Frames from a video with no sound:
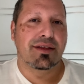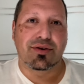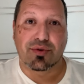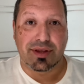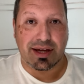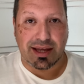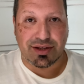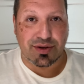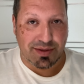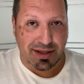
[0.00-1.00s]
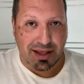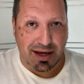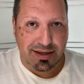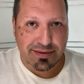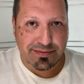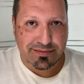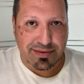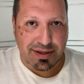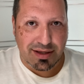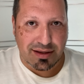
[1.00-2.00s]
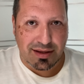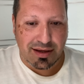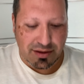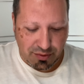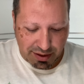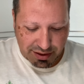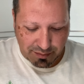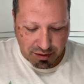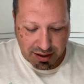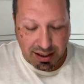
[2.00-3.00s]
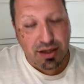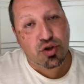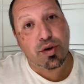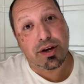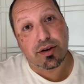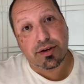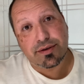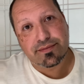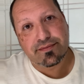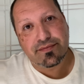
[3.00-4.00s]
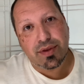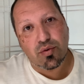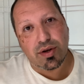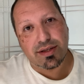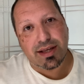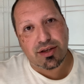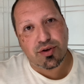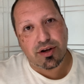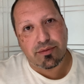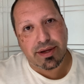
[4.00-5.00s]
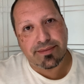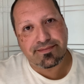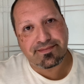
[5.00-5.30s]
The word that gets used a lot in the new age community, trigger. What does that trigger me?